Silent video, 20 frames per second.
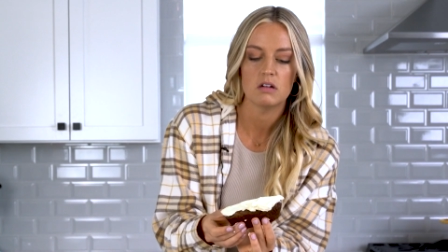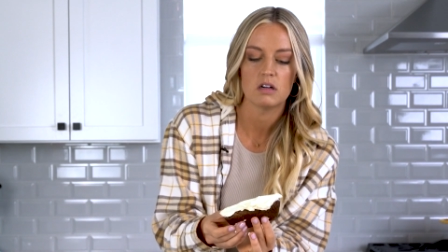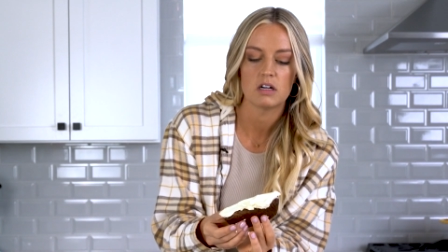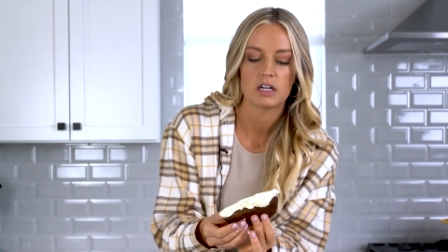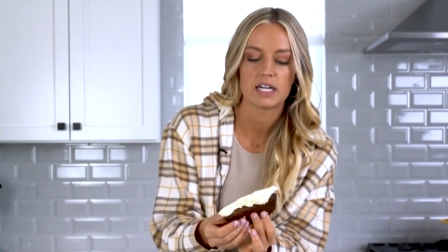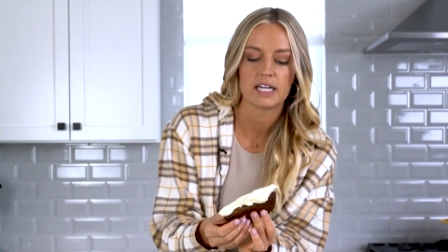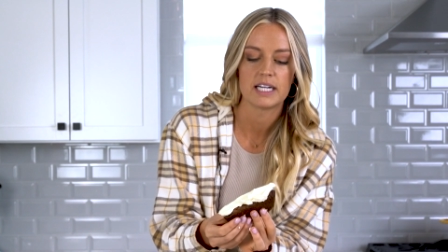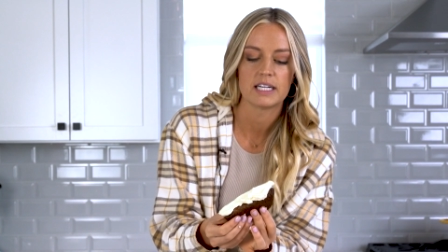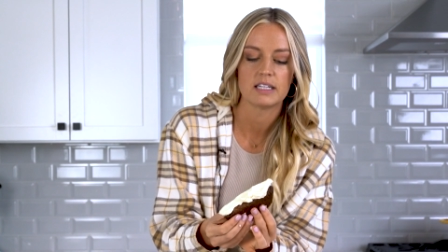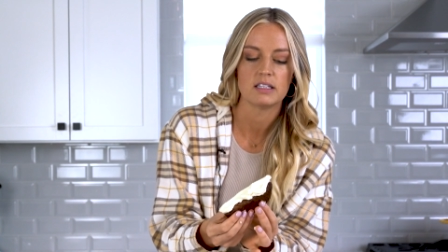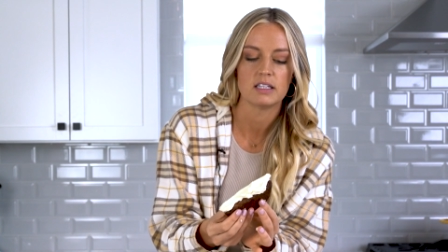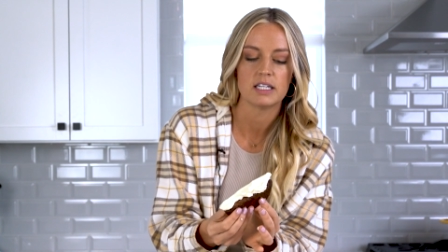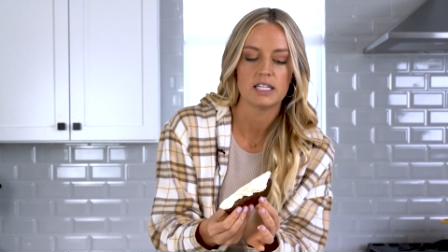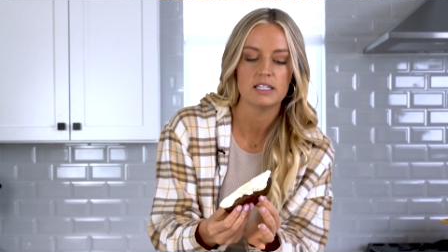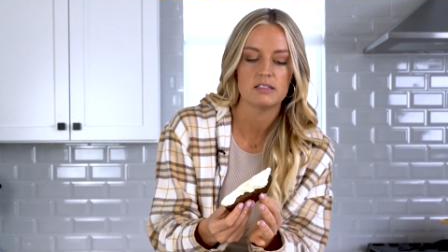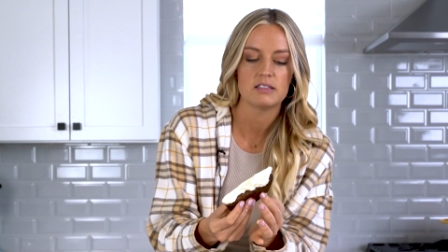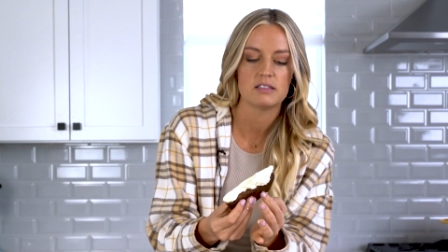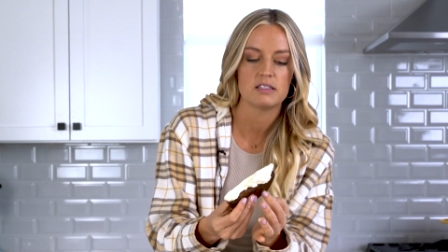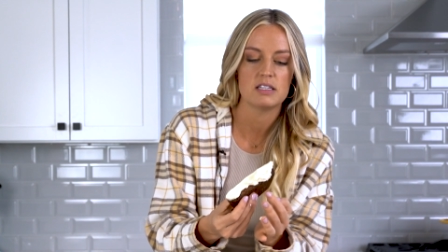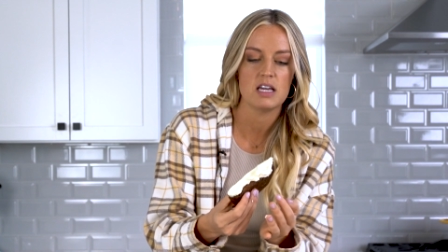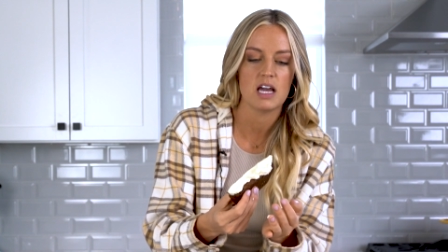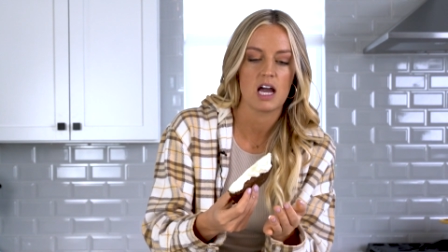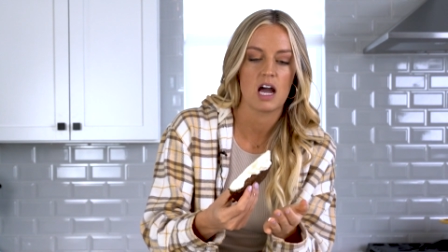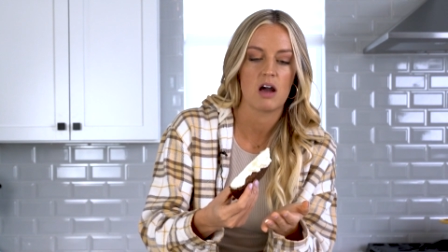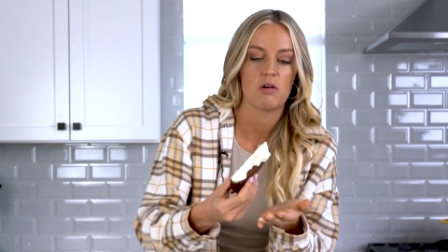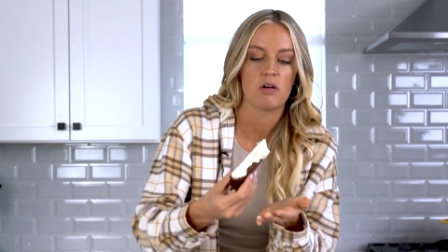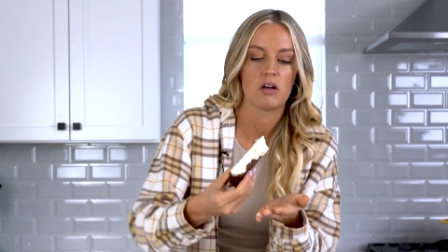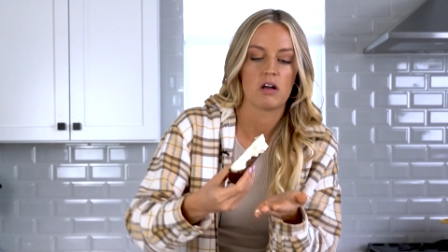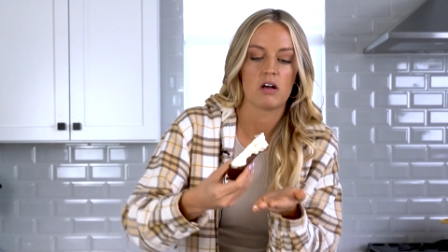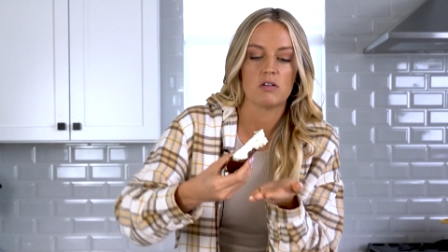All right, let's see
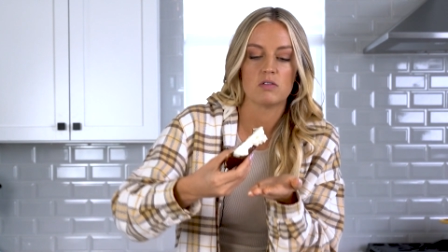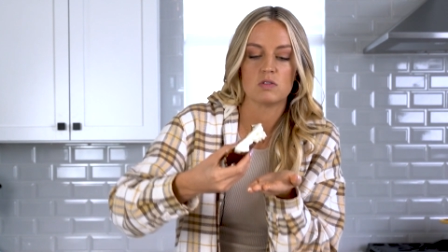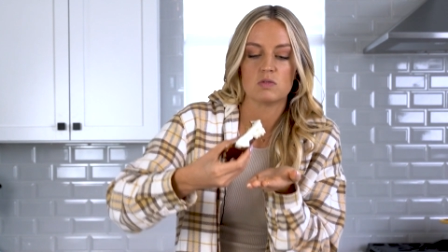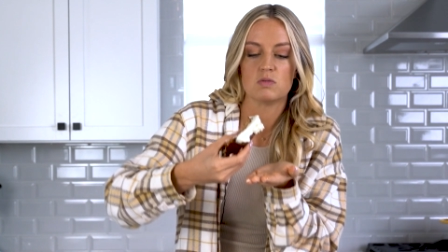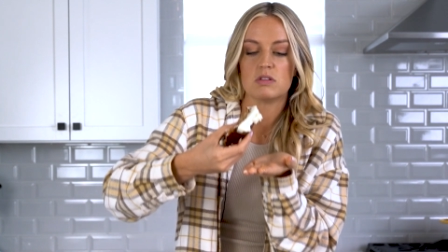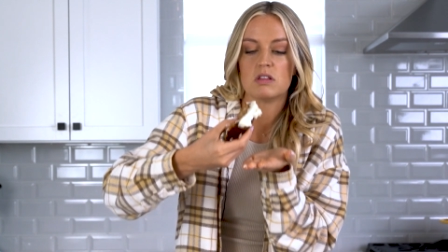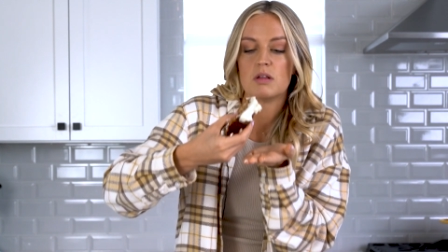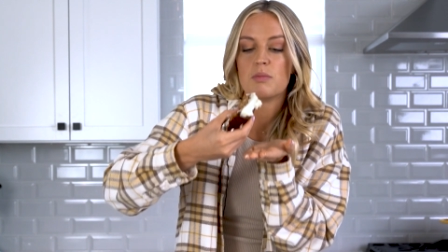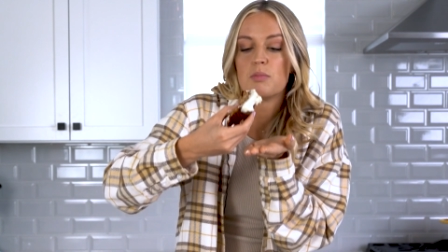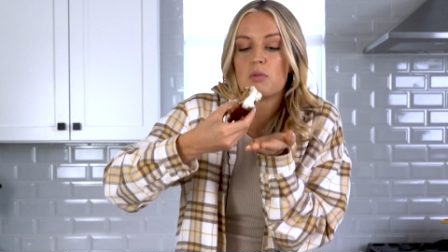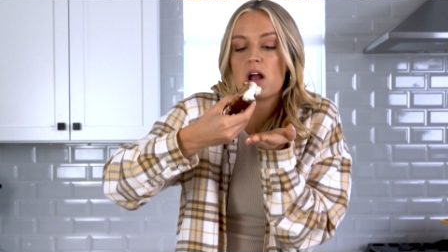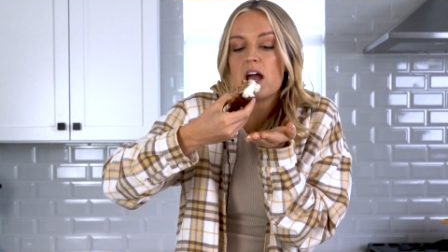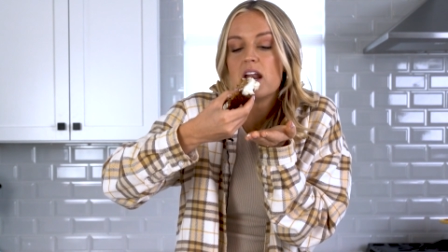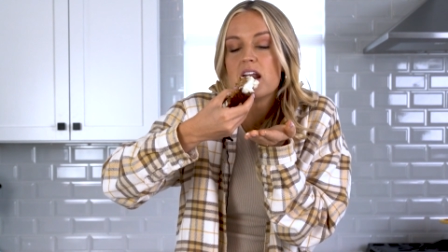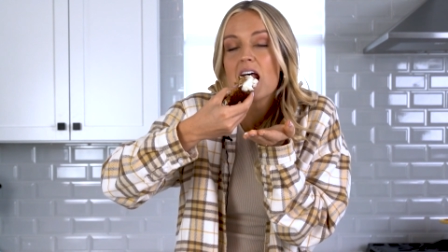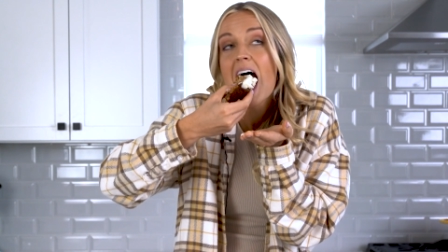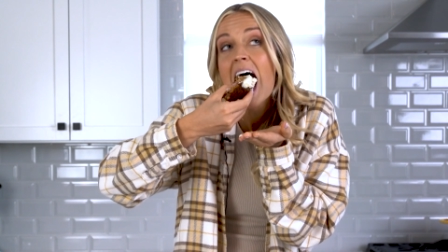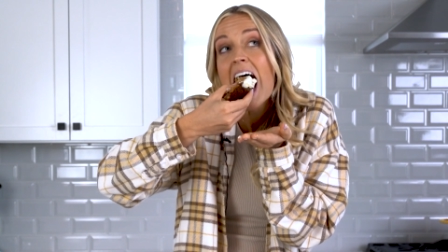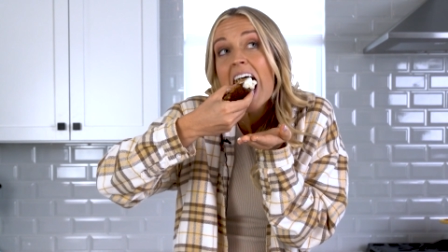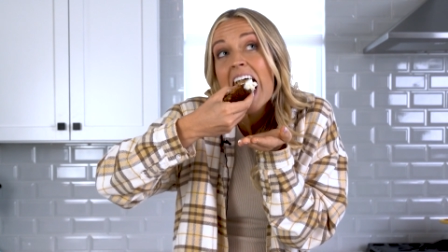how it goes with the bread.